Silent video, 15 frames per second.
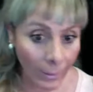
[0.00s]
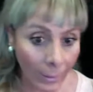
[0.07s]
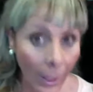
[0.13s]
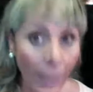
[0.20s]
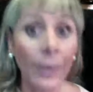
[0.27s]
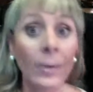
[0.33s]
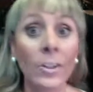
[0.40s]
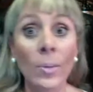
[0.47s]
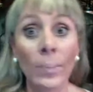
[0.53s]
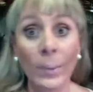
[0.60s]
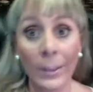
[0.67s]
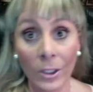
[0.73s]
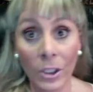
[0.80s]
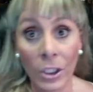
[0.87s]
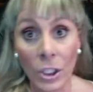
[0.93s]

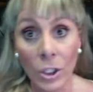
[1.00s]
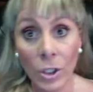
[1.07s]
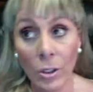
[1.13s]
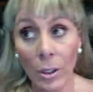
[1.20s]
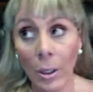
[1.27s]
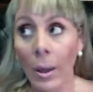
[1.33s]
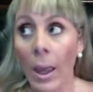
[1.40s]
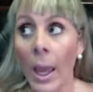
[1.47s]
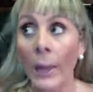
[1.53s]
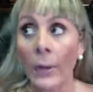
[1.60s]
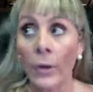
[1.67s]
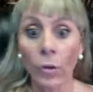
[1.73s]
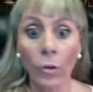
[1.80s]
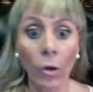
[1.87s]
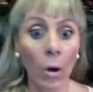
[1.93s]
practitioner.
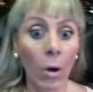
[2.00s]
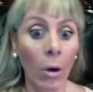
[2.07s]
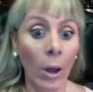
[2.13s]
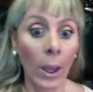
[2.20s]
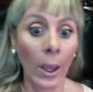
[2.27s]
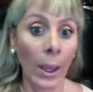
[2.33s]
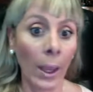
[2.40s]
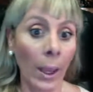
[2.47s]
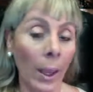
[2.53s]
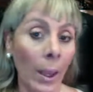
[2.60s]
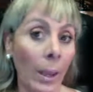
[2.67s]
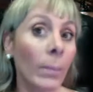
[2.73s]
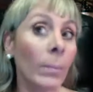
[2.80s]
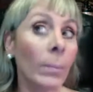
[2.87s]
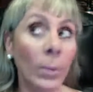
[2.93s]
So,
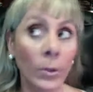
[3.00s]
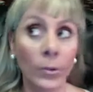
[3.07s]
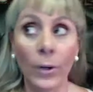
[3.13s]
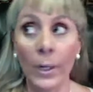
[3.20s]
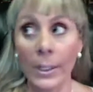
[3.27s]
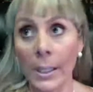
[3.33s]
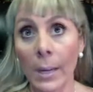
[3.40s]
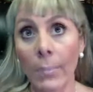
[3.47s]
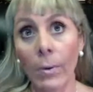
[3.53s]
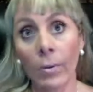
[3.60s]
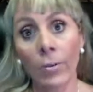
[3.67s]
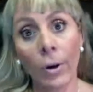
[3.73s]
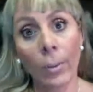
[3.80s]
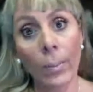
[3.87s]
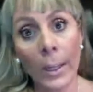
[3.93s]
but for example,
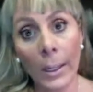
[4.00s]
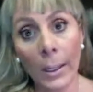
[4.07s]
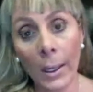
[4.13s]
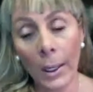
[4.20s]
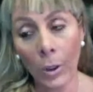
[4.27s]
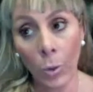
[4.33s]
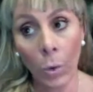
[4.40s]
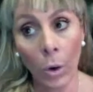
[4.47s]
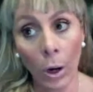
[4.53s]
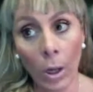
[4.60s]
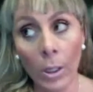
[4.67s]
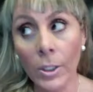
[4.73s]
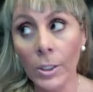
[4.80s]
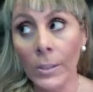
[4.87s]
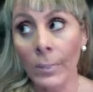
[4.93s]
for me, it
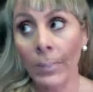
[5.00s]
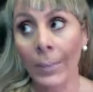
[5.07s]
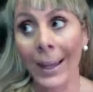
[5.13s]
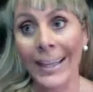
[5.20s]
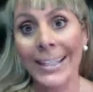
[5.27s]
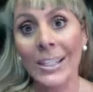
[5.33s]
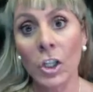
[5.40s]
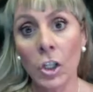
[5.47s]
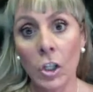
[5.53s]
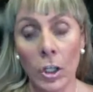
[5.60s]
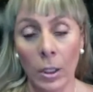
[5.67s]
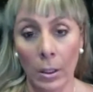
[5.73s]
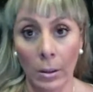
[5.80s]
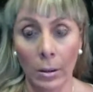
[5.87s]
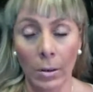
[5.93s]
works
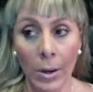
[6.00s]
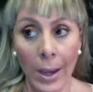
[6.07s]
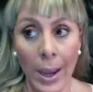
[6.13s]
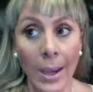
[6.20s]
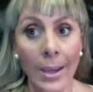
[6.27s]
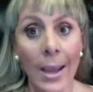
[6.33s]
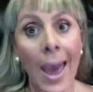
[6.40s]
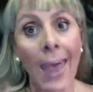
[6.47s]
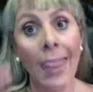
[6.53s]
ginger, okay?